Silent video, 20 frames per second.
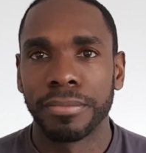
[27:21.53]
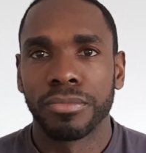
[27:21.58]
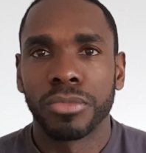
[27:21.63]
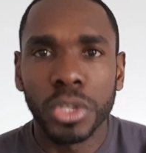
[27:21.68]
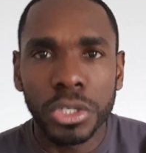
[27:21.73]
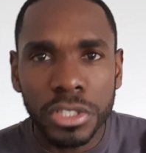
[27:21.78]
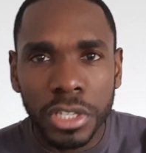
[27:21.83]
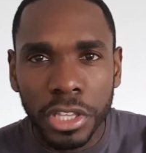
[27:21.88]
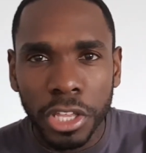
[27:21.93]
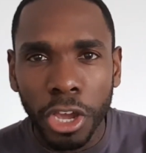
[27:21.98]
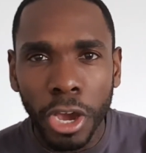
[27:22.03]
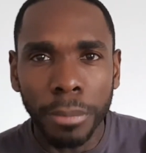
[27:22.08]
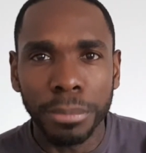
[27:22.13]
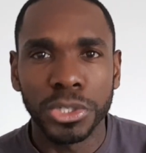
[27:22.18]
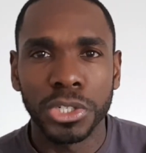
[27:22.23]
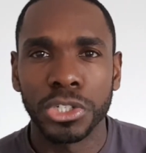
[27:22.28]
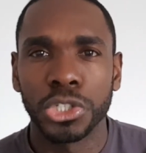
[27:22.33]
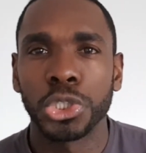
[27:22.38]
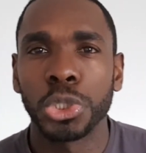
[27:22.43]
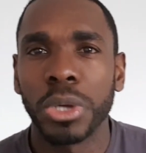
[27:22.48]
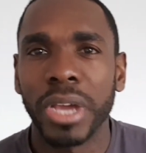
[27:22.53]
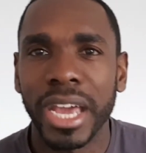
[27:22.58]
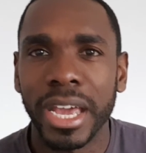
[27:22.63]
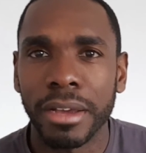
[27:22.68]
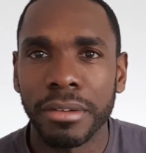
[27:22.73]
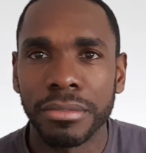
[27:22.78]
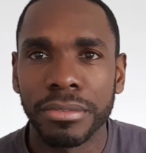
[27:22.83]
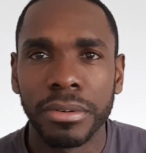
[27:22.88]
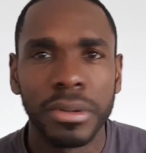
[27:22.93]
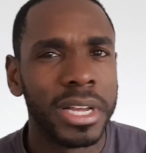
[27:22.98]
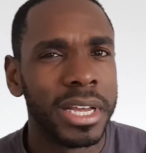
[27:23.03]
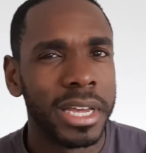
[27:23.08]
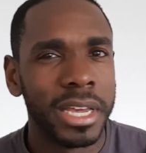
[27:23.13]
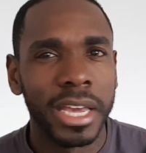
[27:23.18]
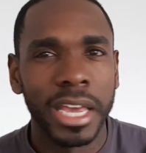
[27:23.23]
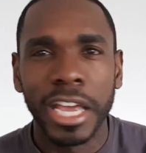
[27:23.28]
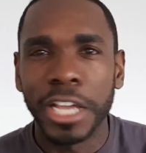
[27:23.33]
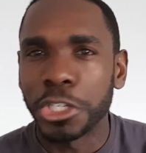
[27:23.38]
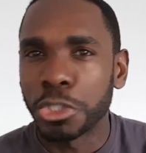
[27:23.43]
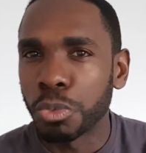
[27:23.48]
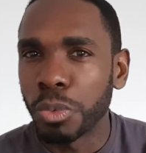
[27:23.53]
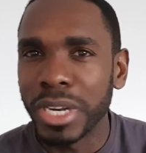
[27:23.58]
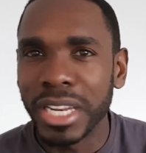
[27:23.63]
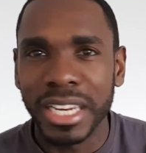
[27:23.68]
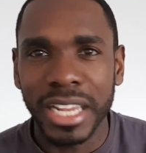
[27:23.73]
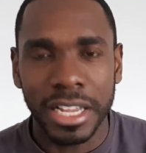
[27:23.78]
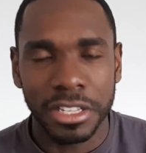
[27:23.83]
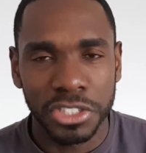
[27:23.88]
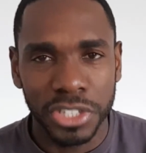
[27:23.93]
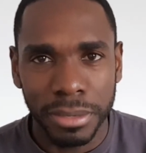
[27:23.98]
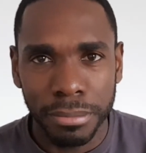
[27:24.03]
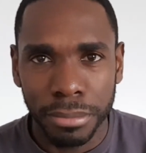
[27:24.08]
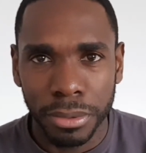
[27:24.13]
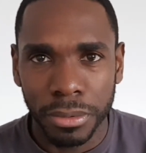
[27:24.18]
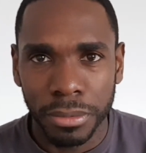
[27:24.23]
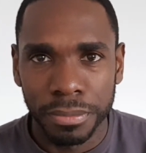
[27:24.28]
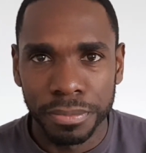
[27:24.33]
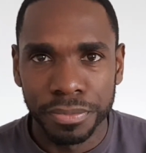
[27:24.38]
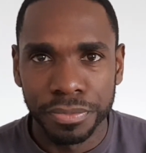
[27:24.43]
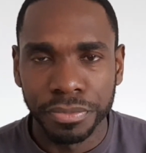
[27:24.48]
Those are the options you have. It's really that simple.